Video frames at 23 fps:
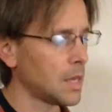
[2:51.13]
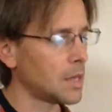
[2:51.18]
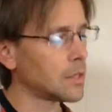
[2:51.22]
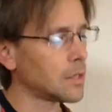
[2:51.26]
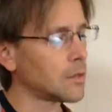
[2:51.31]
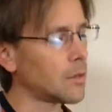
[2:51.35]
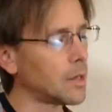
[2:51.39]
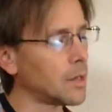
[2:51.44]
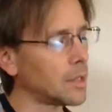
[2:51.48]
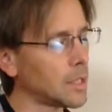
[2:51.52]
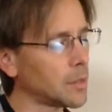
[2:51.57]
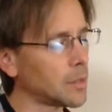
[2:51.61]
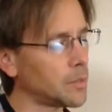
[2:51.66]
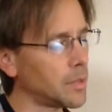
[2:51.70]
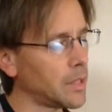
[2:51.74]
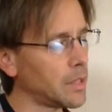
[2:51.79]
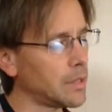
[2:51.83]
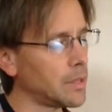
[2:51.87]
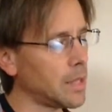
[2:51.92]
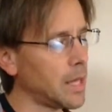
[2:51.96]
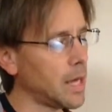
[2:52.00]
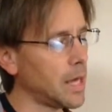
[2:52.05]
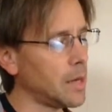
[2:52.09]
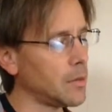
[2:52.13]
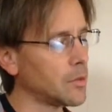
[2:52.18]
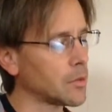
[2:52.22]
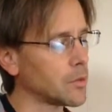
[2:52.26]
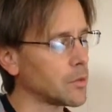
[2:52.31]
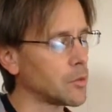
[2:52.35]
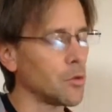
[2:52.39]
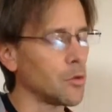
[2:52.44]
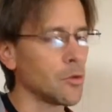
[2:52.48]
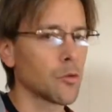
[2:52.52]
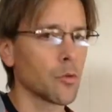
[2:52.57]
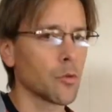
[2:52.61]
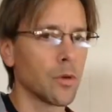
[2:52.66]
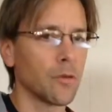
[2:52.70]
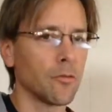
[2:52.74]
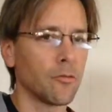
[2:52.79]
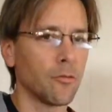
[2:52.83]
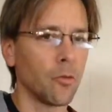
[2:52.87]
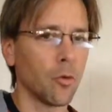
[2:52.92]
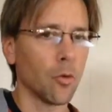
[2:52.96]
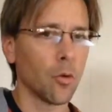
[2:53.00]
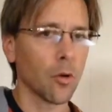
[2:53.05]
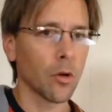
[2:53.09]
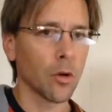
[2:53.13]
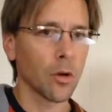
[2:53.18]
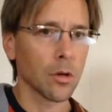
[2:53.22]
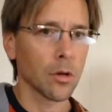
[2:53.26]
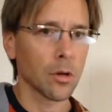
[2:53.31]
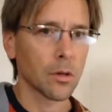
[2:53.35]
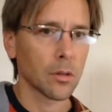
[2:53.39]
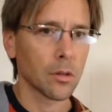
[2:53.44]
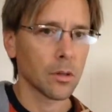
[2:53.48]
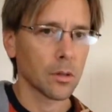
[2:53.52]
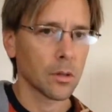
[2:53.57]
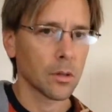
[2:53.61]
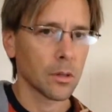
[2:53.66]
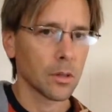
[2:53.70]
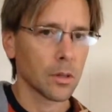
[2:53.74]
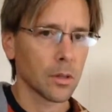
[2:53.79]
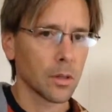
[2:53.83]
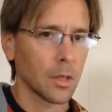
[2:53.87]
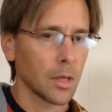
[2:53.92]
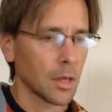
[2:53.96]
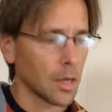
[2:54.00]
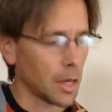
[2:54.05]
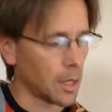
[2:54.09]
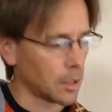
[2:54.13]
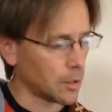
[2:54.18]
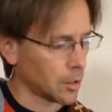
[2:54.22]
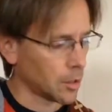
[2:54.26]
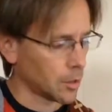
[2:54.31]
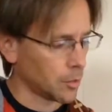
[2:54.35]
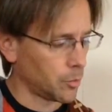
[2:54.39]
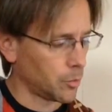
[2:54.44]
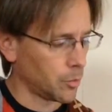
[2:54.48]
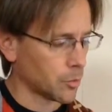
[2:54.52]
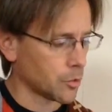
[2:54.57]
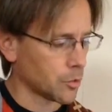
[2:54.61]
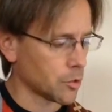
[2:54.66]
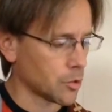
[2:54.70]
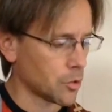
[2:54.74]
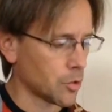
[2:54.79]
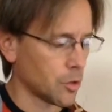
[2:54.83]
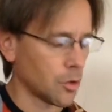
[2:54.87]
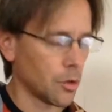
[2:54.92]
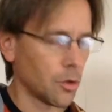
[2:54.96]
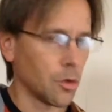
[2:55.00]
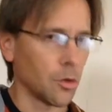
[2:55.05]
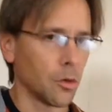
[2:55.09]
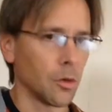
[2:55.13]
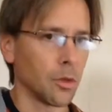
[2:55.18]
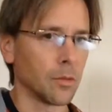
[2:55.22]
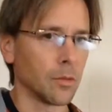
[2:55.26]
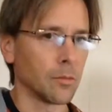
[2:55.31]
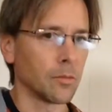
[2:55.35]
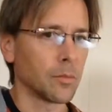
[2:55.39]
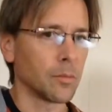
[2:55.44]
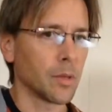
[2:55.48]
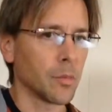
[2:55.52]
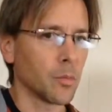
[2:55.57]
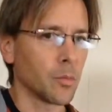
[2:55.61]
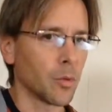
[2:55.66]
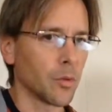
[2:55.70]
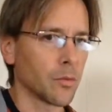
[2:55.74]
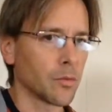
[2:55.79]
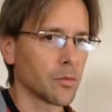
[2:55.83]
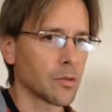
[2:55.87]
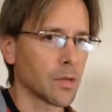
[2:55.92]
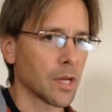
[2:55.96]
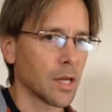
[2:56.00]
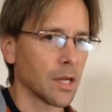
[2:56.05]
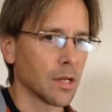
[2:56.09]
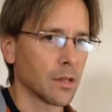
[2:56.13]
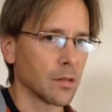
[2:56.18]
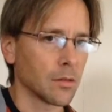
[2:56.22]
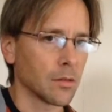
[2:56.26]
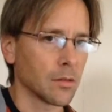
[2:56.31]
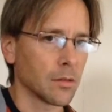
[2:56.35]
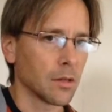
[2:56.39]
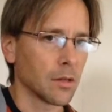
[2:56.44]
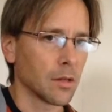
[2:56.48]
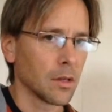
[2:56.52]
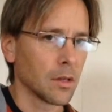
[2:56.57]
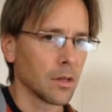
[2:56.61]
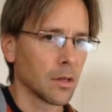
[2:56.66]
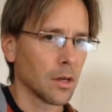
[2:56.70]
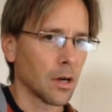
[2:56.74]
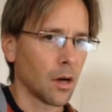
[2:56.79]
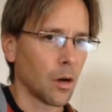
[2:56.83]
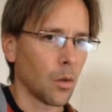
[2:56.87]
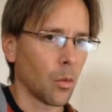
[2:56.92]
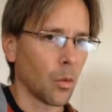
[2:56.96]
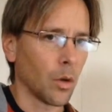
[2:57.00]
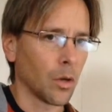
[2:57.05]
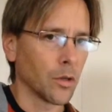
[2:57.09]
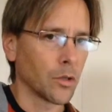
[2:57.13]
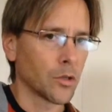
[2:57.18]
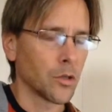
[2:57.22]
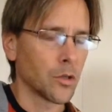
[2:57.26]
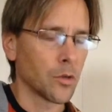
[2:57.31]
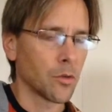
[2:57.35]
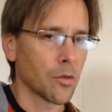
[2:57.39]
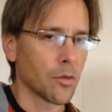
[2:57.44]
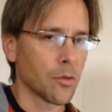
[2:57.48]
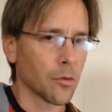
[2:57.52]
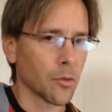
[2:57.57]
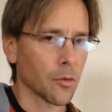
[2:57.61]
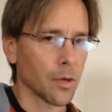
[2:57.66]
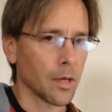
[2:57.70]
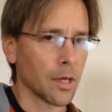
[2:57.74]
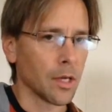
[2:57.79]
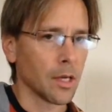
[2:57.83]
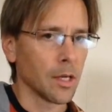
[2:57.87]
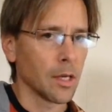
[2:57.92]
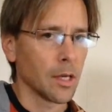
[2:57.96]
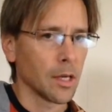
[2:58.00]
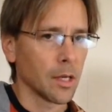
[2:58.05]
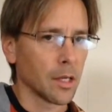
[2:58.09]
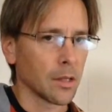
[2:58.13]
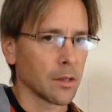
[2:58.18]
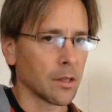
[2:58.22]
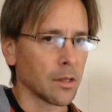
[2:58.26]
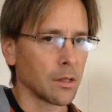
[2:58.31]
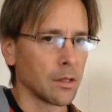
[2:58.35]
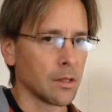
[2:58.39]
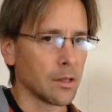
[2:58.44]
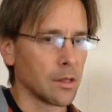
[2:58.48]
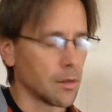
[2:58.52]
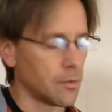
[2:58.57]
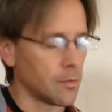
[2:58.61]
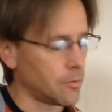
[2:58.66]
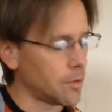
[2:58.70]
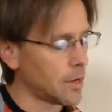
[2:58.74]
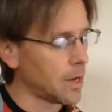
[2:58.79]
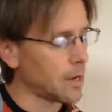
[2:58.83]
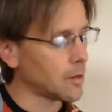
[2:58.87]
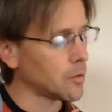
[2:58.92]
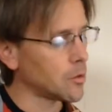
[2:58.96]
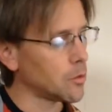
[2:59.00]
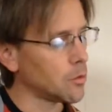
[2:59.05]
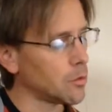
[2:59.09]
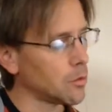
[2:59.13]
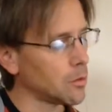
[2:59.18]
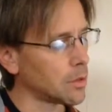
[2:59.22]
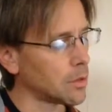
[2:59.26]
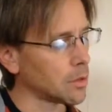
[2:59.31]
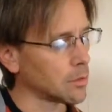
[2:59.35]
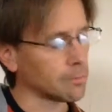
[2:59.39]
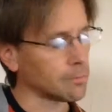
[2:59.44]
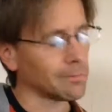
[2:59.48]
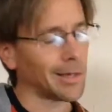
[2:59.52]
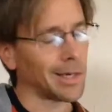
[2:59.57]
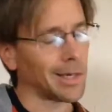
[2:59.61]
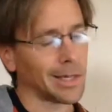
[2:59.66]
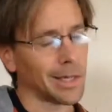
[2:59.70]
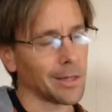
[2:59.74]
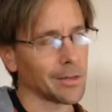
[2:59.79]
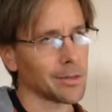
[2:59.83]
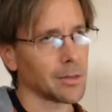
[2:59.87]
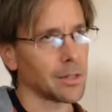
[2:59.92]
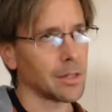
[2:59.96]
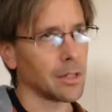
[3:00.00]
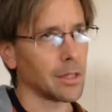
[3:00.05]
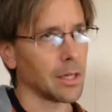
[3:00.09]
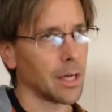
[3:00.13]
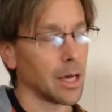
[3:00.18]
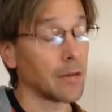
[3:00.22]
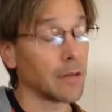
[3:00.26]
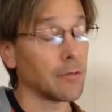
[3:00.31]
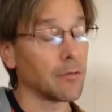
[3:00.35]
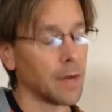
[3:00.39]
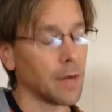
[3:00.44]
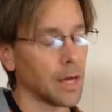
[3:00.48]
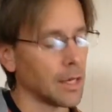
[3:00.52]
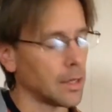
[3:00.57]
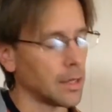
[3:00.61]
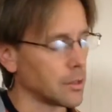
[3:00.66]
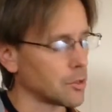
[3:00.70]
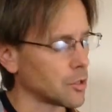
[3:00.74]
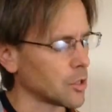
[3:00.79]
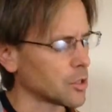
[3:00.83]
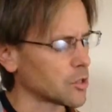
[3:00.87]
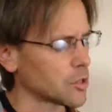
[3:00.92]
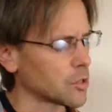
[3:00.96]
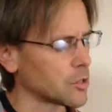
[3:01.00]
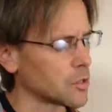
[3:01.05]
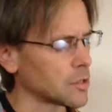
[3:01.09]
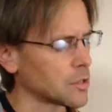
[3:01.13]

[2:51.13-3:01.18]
I like playing the A with the 2, 3, 4. A lot of books show, and people have saying 1, 2, 3. The value, or I guess the advantage, I should